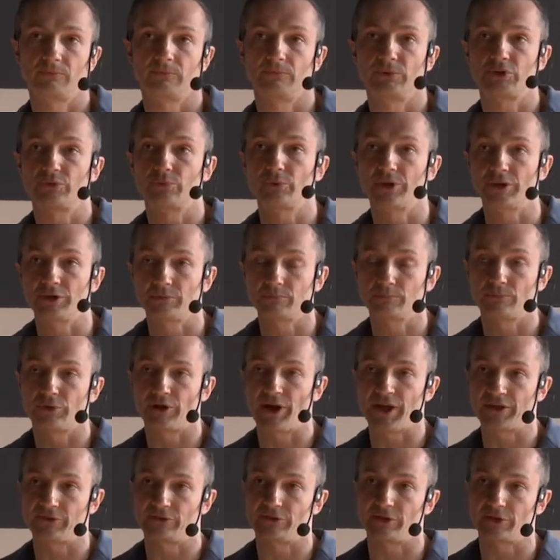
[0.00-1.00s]
between
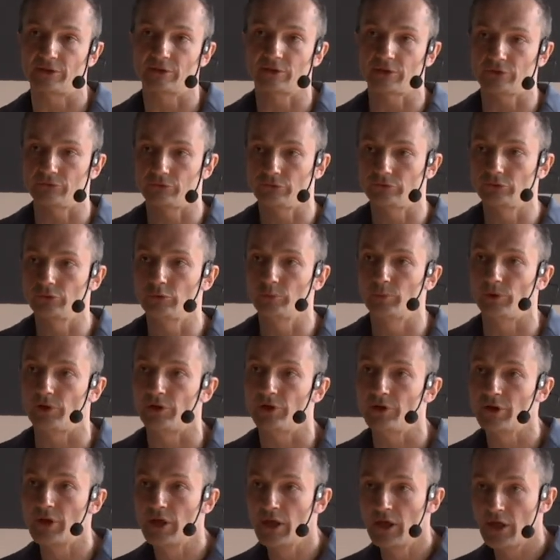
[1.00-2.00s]
brand and
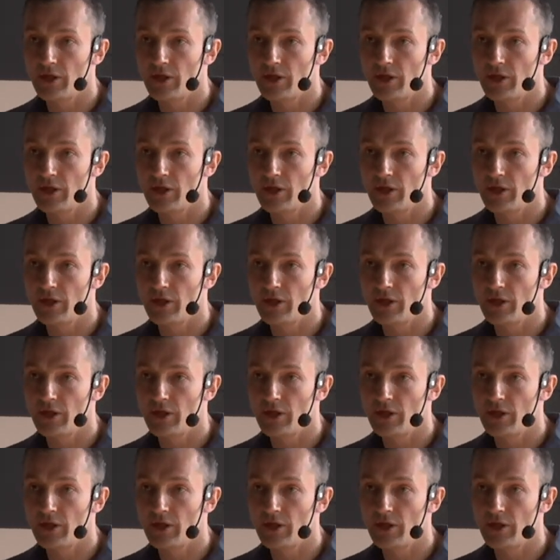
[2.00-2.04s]
consumer,